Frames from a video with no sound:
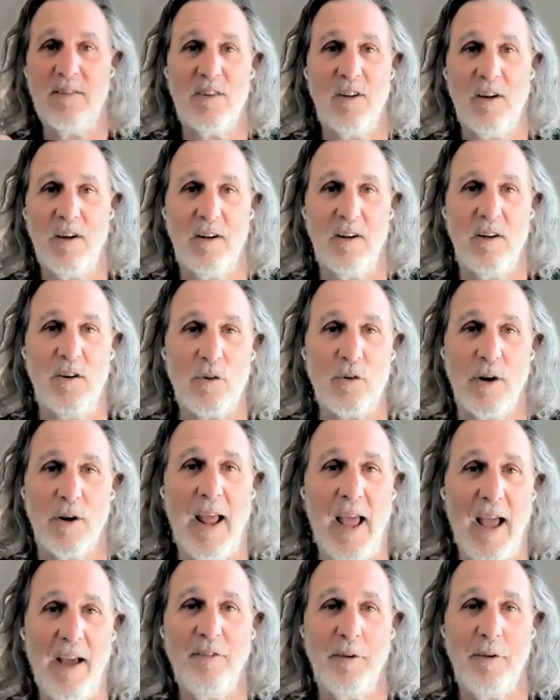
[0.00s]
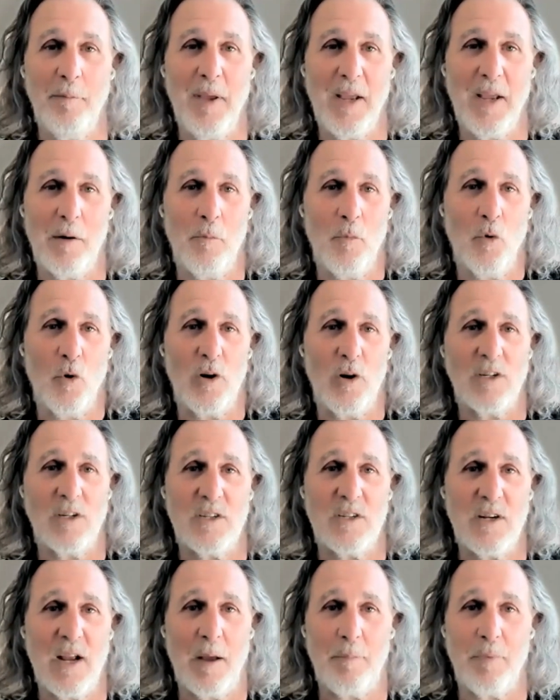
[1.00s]
It's done. You're going to have to make a
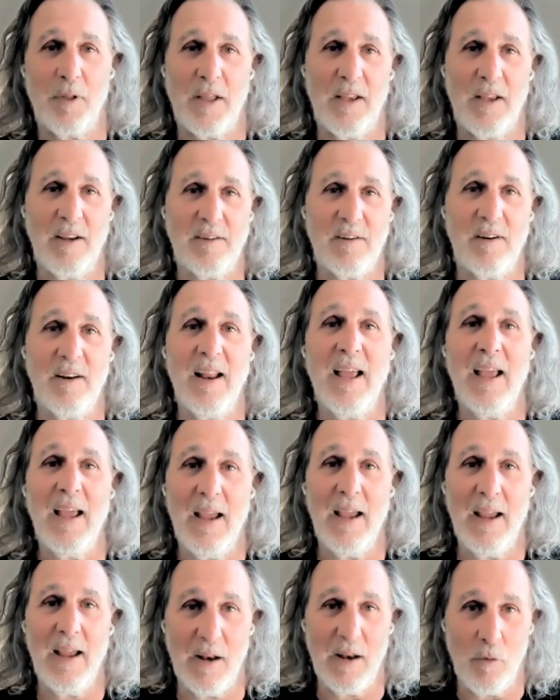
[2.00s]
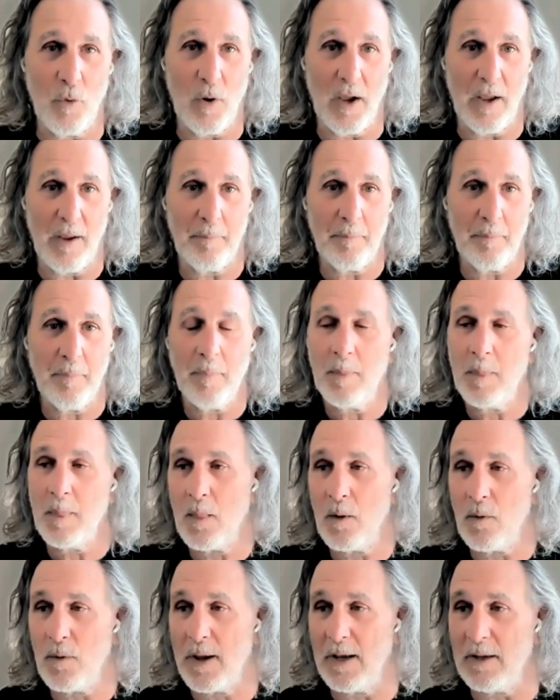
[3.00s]
mortgage application anyway.
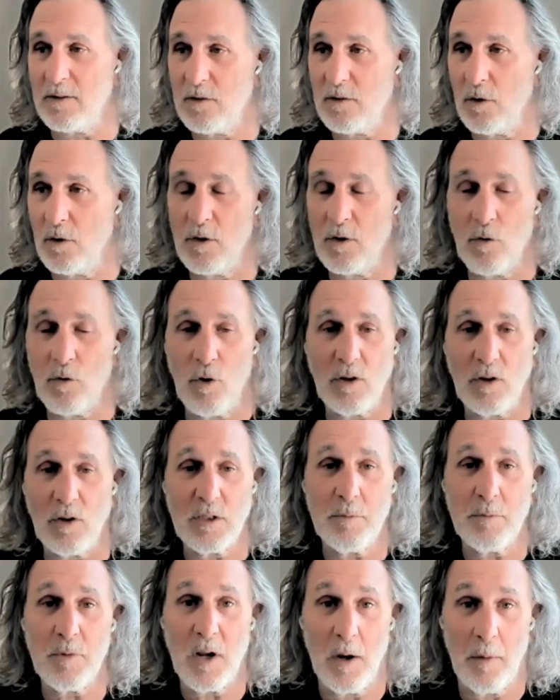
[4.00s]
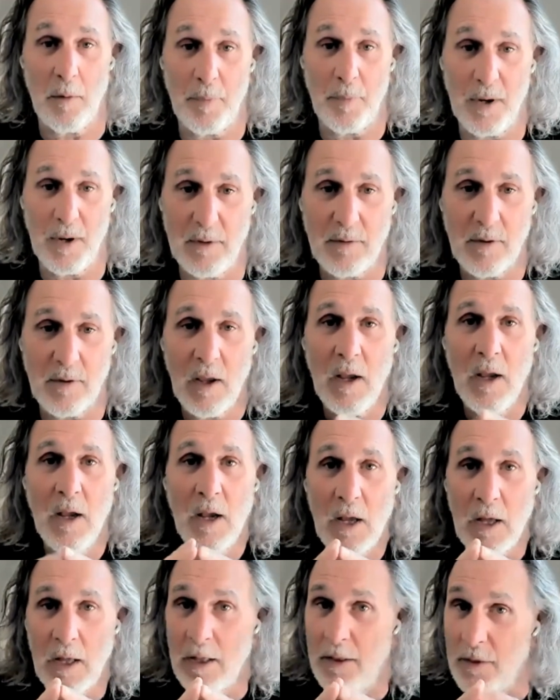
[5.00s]
Okay, so there are some companies,
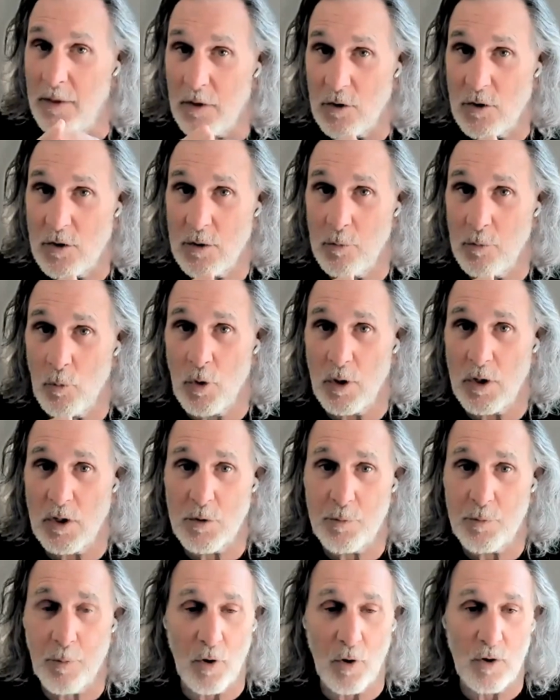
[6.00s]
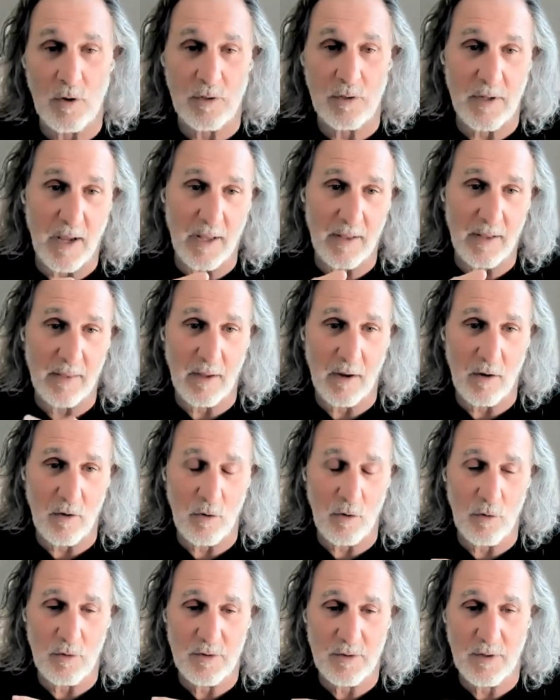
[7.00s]
and there's some mortgage brokers out
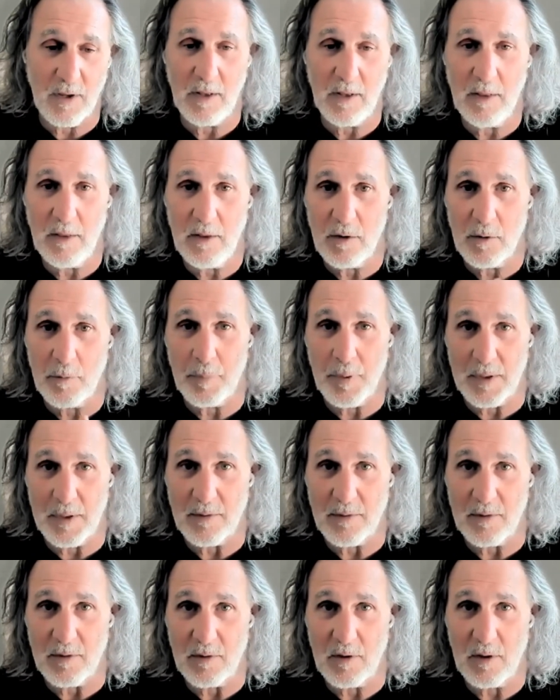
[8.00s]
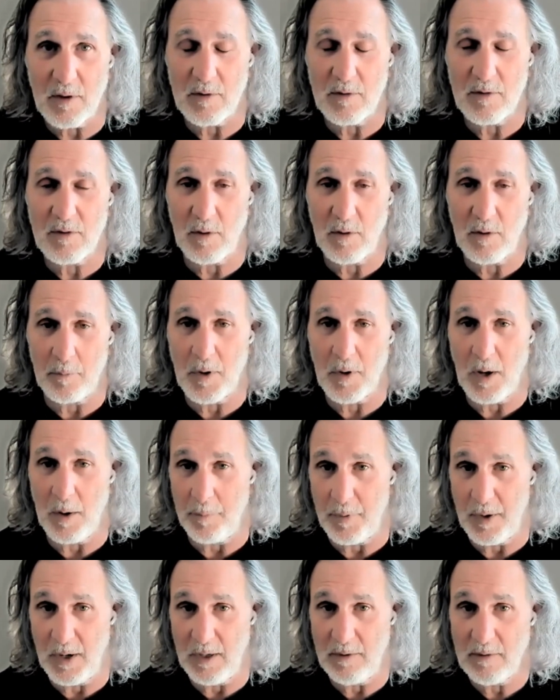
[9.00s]
there who send their business to some
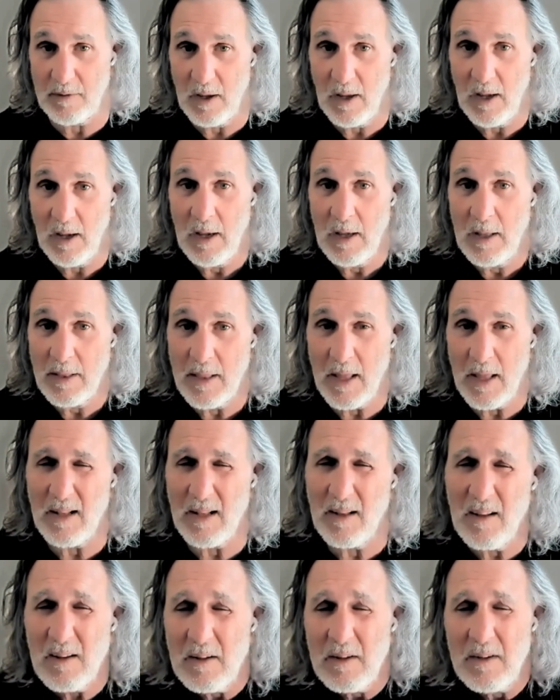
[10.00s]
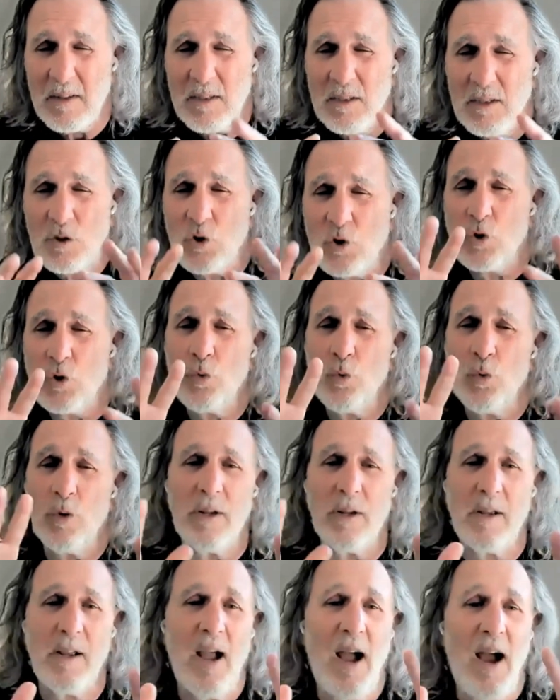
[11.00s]
companies that
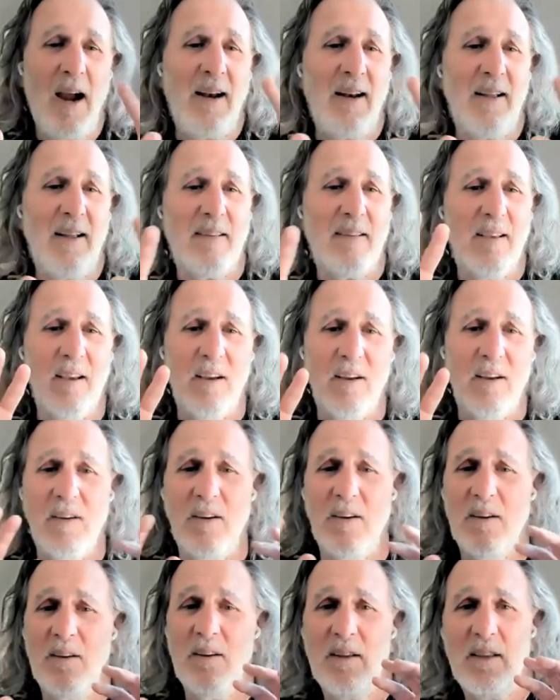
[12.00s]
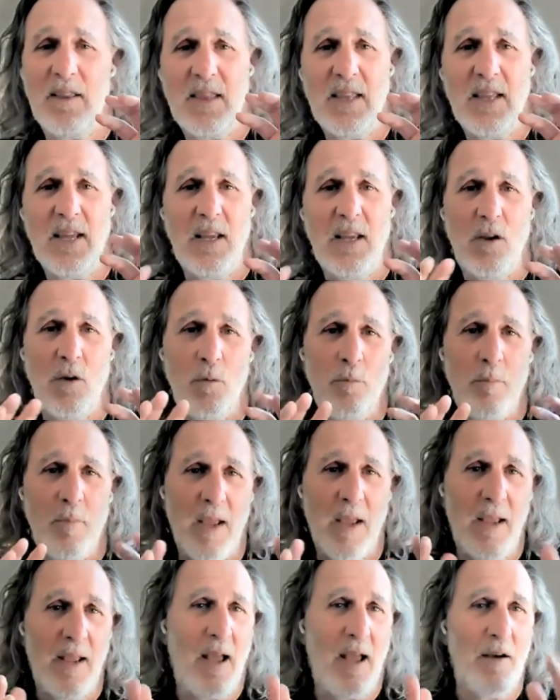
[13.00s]
sort of kind of tell you think you
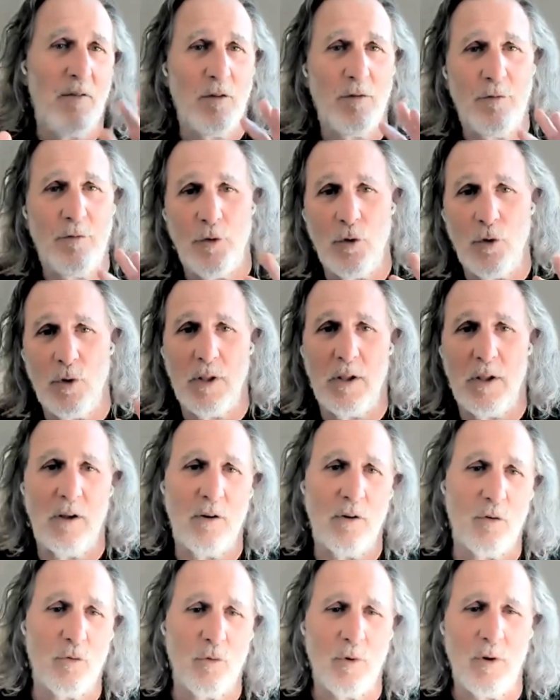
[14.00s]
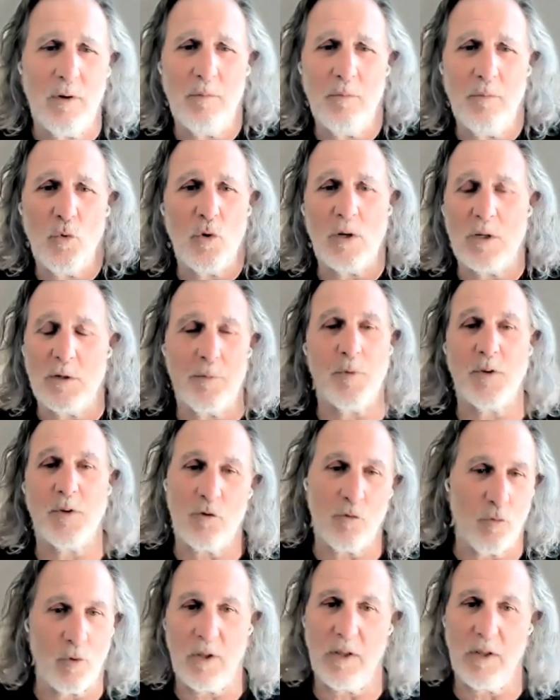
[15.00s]
may have a fully underwritten mortgage,
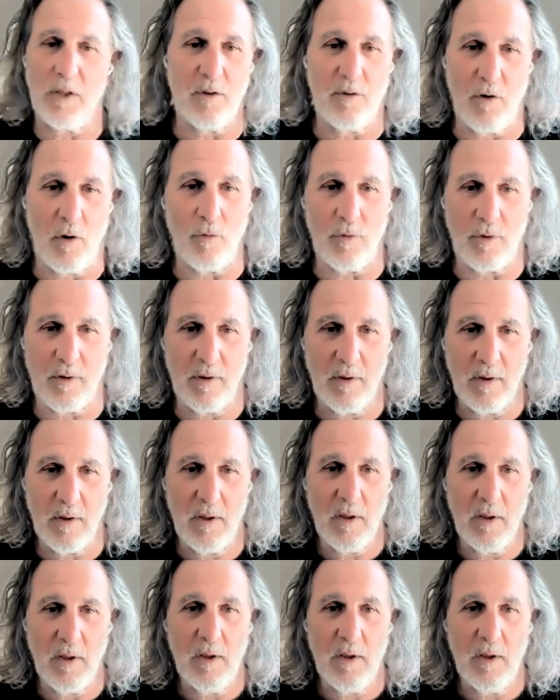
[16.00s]
but you really don't.